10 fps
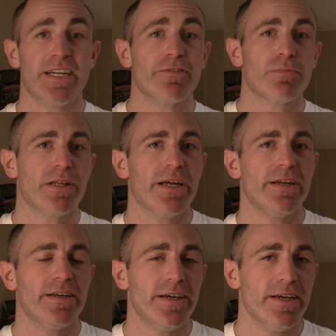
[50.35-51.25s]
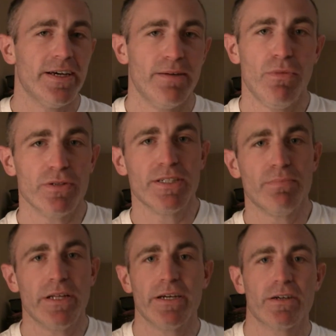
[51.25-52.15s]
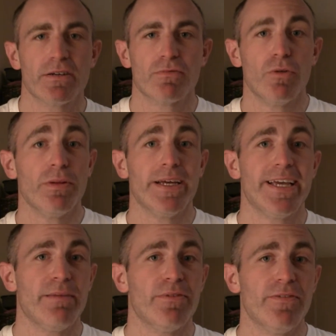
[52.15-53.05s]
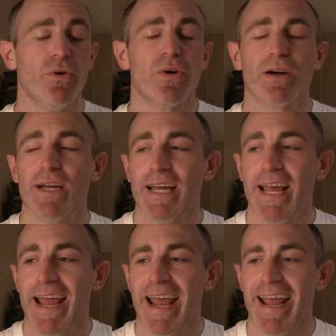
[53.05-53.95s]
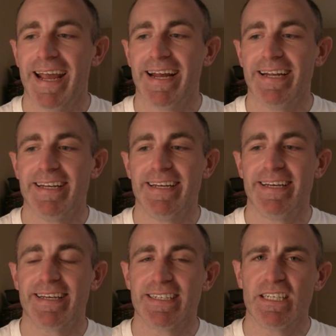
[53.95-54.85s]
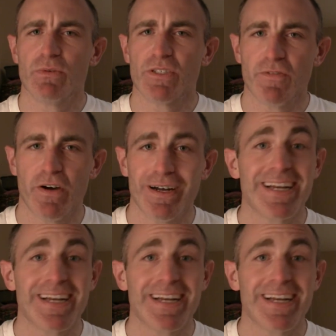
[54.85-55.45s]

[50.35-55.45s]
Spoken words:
I never played a multiplayer role-playing game before, and like I said, it was fun.